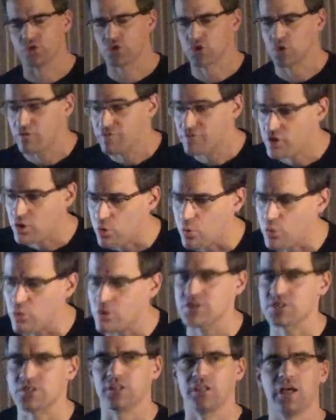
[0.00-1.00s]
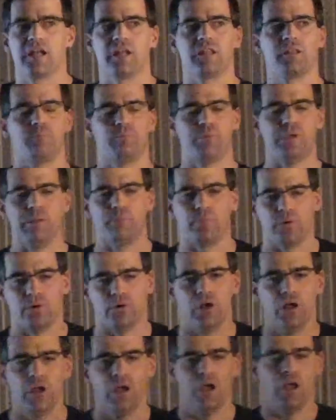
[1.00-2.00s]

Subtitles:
So of course, a lot of the people,